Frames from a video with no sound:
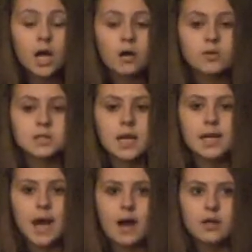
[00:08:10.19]
and I was
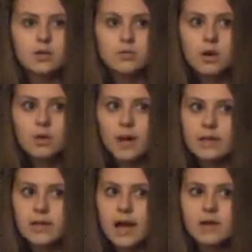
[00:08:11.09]
like, how do you know
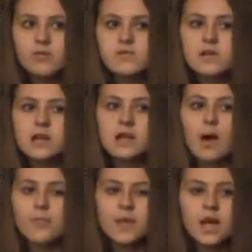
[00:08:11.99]
about that? And I was freaking
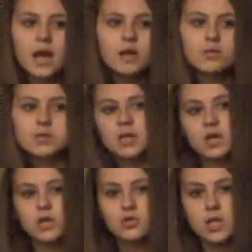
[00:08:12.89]
out. And it was, like,
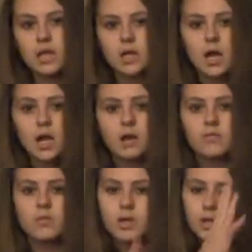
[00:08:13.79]
a huge thing. And
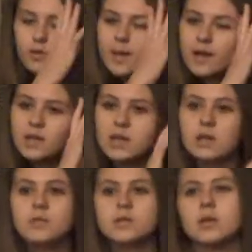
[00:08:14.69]
everyone knew about it,
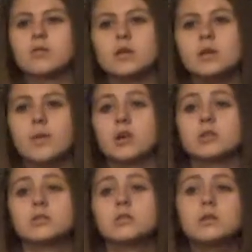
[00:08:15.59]
and it was, like, really
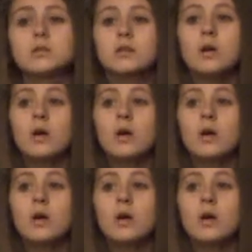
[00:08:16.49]
embarrassing.